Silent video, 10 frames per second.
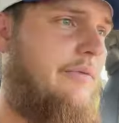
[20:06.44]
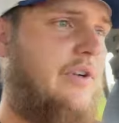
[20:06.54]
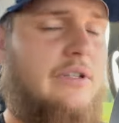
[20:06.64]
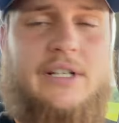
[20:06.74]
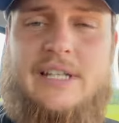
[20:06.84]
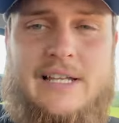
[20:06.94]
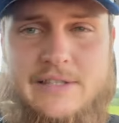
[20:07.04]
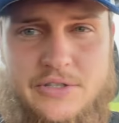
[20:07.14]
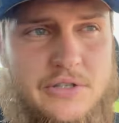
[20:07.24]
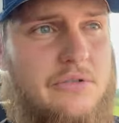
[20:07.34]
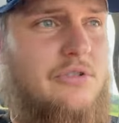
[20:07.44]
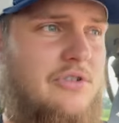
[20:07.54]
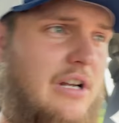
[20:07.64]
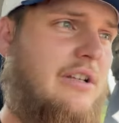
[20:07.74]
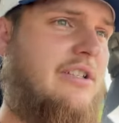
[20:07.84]
you're looking at these two and you're
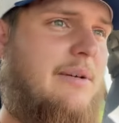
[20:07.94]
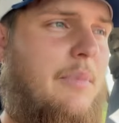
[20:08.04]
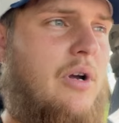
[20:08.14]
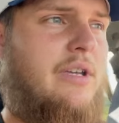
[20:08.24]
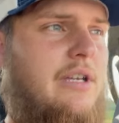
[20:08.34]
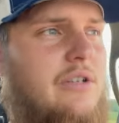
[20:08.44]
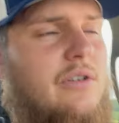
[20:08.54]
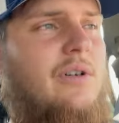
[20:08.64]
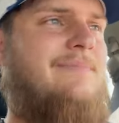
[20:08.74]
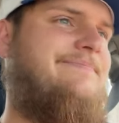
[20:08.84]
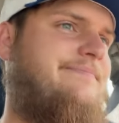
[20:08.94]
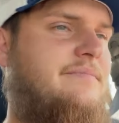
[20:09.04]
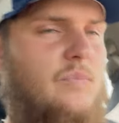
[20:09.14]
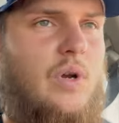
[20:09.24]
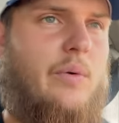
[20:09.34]
trying to look at the market and you're
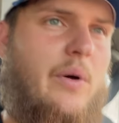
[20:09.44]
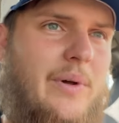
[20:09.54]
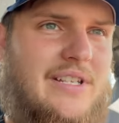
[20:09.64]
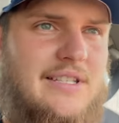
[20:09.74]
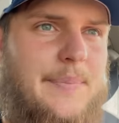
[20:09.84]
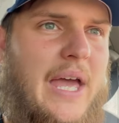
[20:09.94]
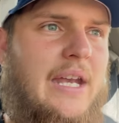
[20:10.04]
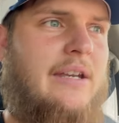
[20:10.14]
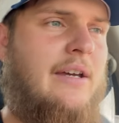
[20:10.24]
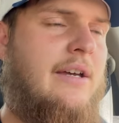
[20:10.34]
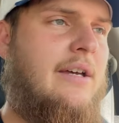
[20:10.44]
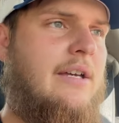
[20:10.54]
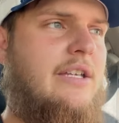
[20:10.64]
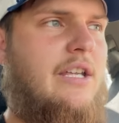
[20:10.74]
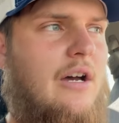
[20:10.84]
going, what do I want to spend?
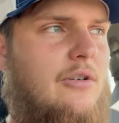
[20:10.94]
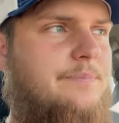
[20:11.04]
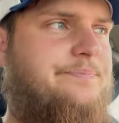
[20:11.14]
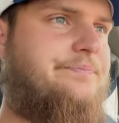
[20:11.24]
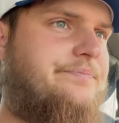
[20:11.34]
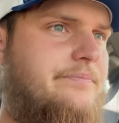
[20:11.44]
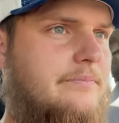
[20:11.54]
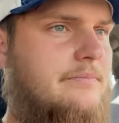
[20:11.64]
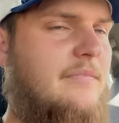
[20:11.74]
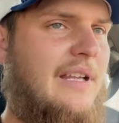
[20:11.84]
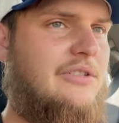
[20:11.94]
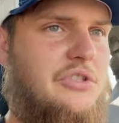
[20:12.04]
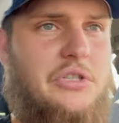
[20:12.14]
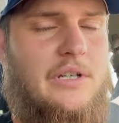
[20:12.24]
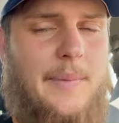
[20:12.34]
You know,
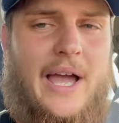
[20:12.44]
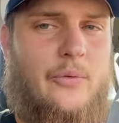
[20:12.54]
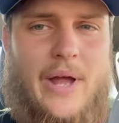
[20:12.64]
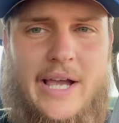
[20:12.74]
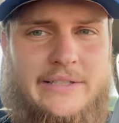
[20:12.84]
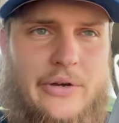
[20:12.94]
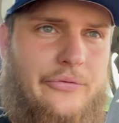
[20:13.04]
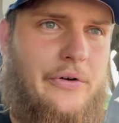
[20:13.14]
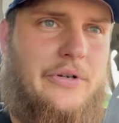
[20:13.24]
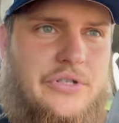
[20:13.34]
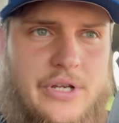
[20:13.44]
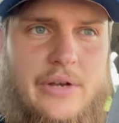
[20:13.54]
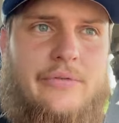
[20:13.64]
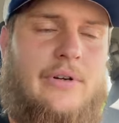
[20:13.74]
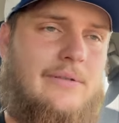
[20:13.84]
you can buy a ragged out first
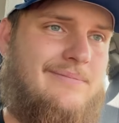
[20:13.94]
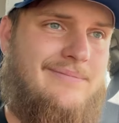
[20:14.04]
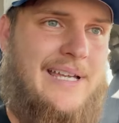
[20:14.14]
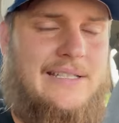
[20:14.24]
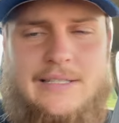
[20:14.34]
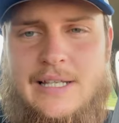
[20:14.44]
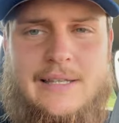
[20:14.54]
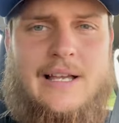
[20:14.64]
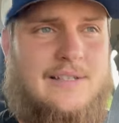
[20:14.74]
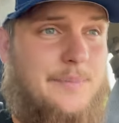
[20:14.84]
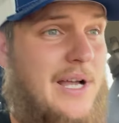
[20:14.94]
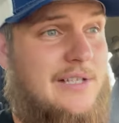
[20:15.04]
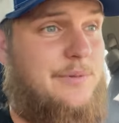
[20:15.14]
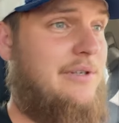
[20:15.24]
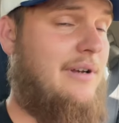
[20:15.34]
gen for $8,000 to $10,000,
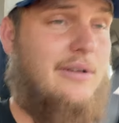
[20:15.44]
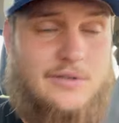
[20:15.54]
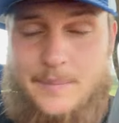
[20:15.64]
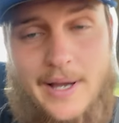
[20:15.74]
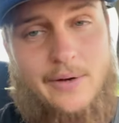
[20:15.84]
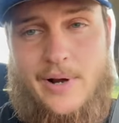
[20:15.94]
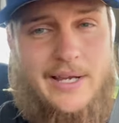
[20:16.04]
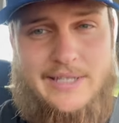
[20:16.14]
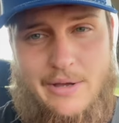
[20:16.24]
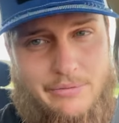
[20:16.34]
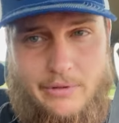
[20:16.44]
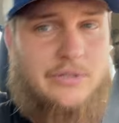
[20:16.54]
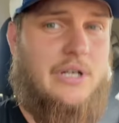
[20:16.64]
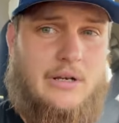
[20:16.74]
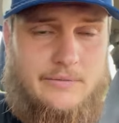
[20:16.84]
but you can also buy a ragged out third
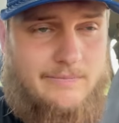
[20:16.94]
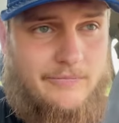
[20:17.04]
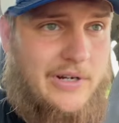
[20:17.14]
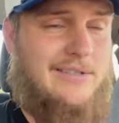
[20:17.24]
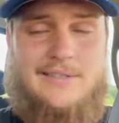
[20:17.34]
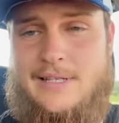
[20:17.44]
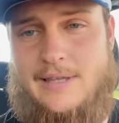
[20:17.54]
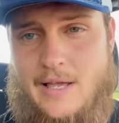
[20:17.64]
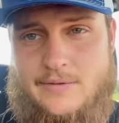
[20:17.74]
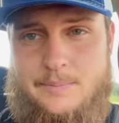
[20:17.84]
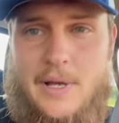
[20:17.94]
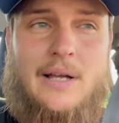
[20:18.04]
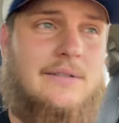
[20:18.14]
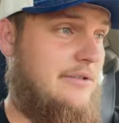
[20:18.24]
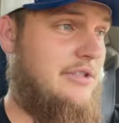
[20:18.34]
gen for $8,000 to
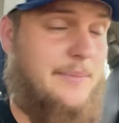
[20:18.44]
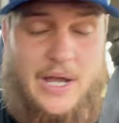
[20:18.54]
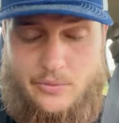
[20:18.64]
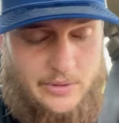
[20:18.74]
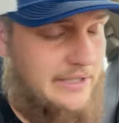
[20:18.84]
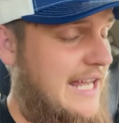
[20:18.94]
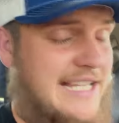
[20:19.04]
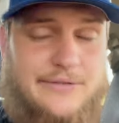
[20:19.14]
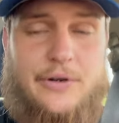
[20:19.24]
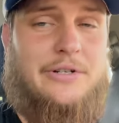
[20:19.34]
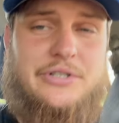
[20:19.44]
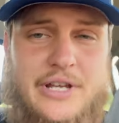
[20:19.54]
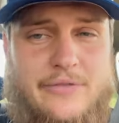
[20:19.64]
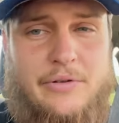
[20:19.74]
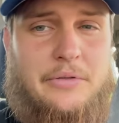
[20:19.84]
$10,000. You can buy a really nice first
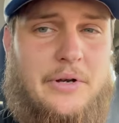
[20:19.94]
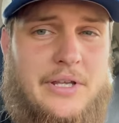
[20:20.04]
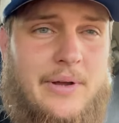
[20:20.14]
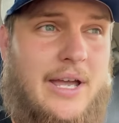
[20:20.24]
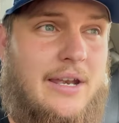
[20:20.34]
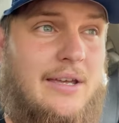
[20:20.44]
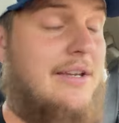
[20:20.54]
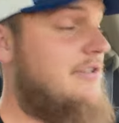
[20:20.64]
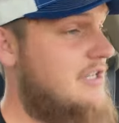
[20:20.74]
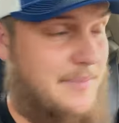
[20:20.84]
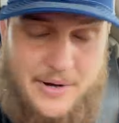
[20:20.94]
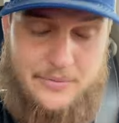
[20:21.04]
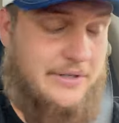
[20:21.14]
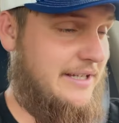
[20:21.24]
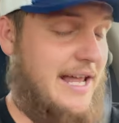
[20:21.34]
gen for $30,000. You can buy a
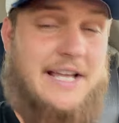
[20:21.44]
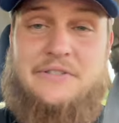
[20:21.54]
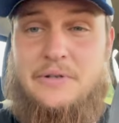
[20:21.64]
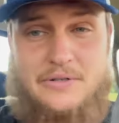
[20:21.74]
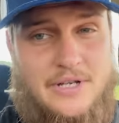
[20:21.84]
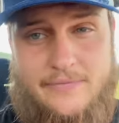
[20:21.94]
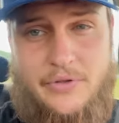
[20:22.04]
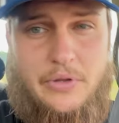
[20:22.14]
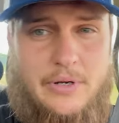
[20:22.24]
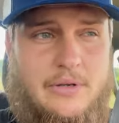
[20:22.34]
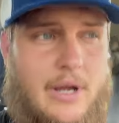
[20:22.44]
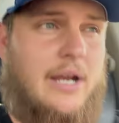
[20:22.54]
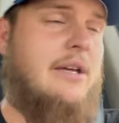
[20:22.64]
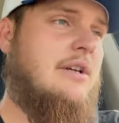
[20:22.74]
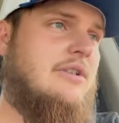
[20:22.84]
really nice third gen for
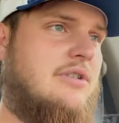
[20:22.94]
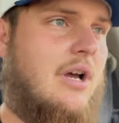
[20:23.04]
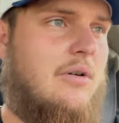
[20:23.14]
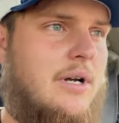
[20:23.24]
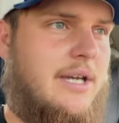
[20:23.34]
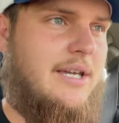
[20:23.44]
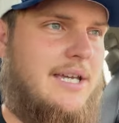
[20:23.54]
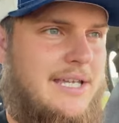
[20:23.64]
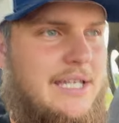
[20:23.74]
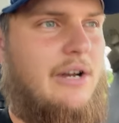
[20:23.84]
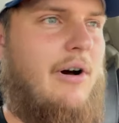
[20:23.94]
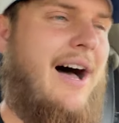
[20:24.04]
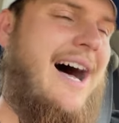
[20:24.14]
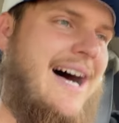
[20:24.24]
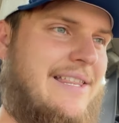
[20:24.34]
$30,000. So, you know,
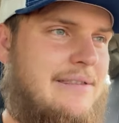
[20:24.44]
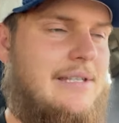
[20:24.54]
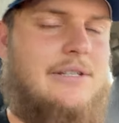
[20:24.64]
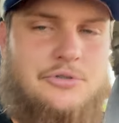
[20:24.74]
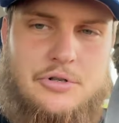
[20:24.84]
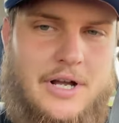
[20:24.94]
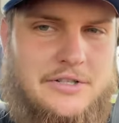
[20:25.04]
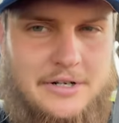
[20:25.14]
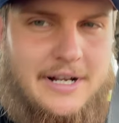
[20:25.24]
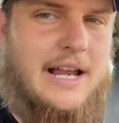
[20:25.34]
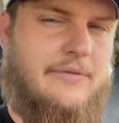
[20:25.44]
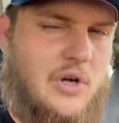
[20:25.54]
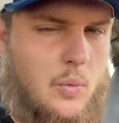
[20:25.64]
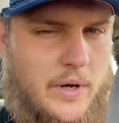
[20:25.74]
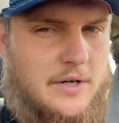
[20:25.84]
these trucks are kind of in
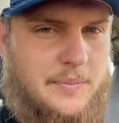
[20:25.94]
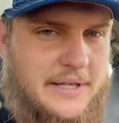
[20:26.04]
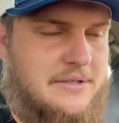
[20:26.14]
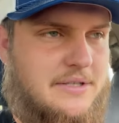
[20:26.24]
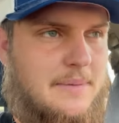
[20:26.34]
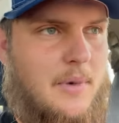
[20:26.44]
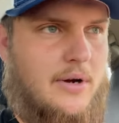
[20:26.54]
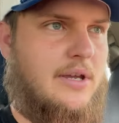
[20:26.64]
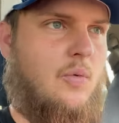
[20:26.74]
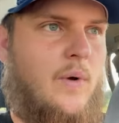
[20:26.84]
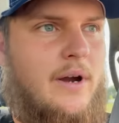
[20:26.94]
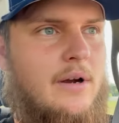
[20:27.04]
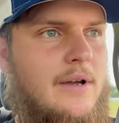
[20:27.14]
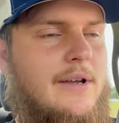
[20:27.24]
a weird place in the market where